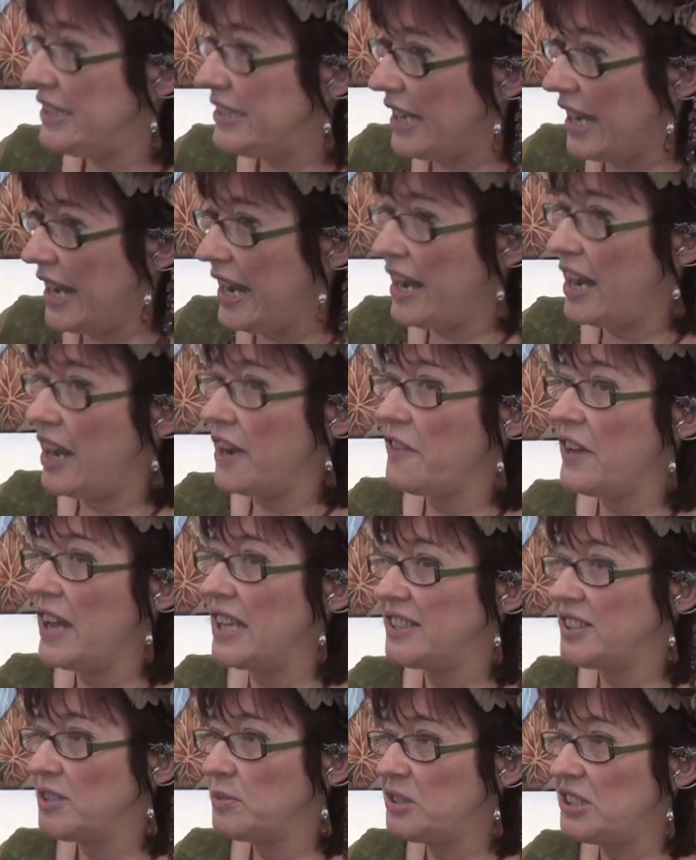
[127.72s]
Yeah, I've
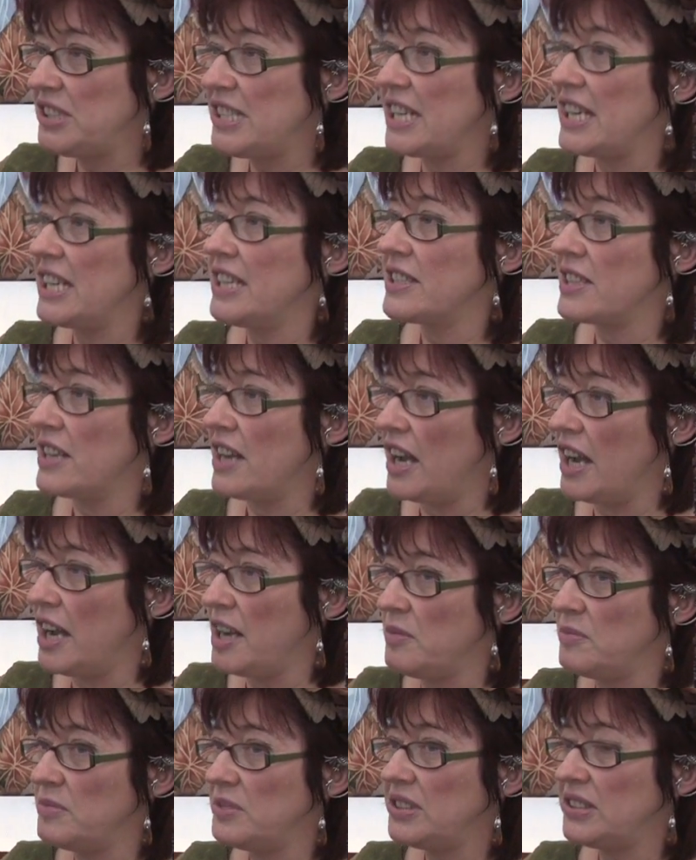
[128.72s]
had some sticky
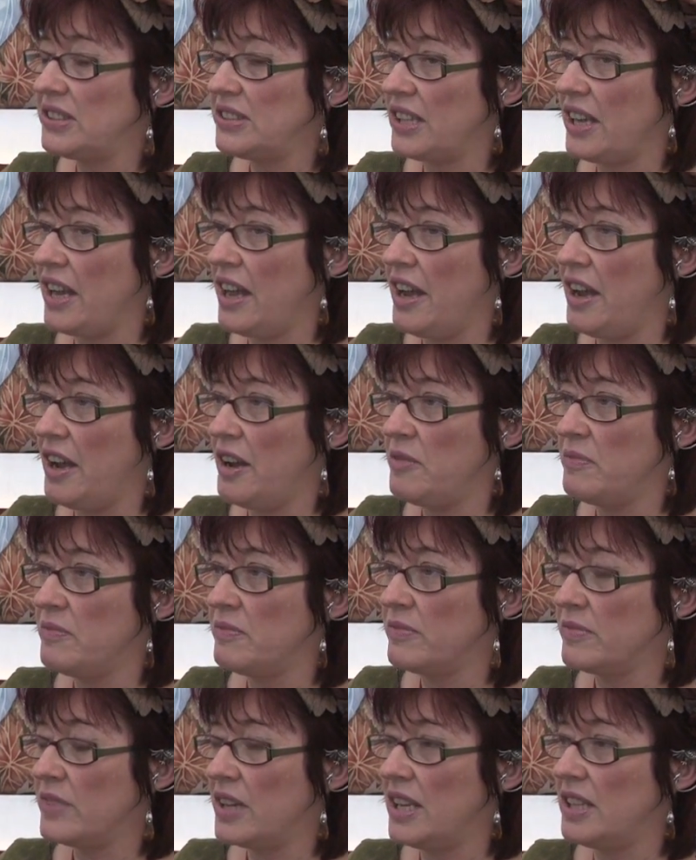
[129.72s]
times,
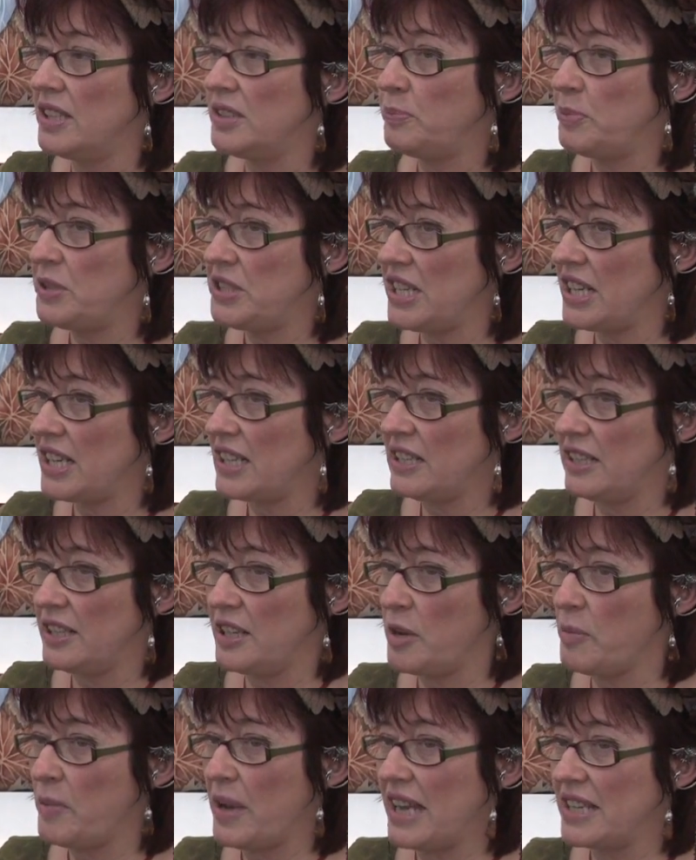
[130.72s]

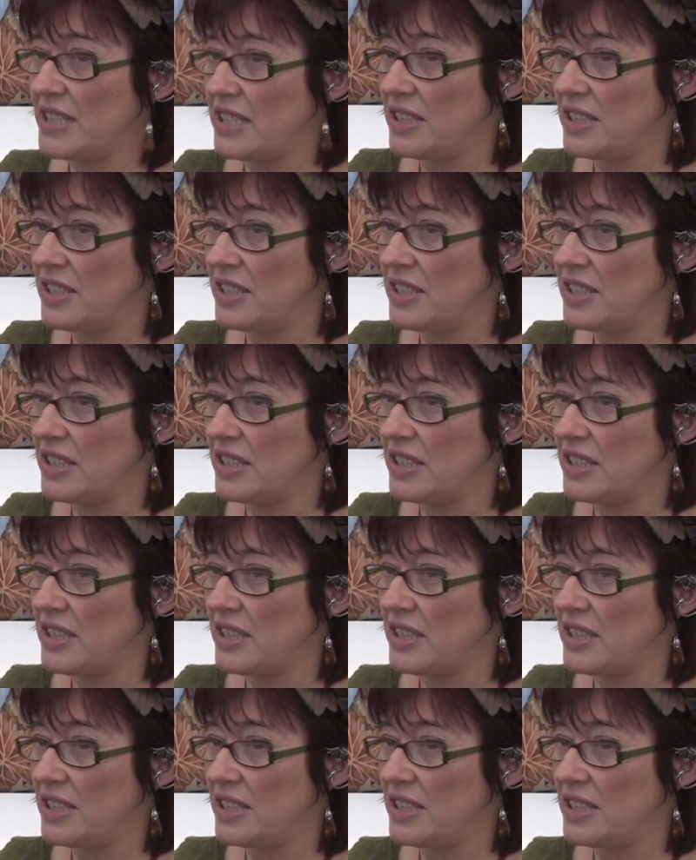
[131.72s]
particularly a bad